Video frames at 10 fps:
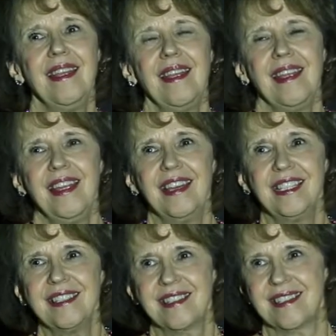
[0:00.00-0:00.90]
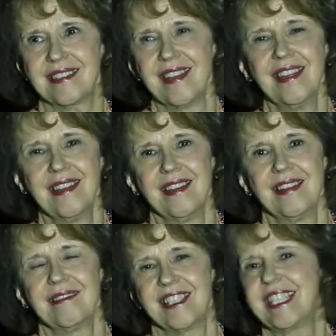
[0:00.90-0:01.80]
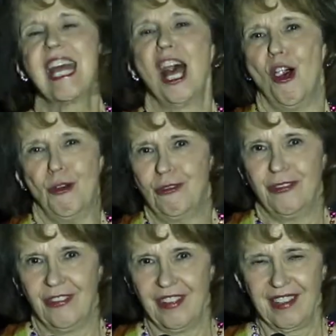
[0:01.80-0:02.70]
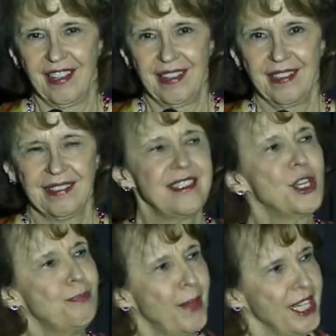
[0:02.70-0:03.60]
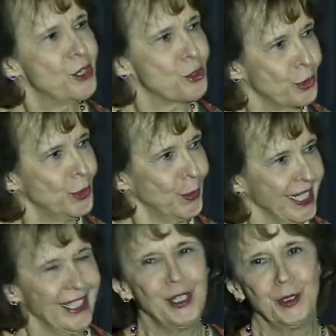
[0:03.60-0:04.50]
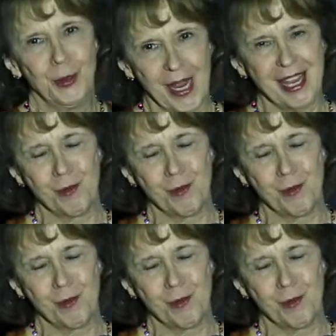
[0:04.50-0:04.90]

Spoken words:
his self to be truly who he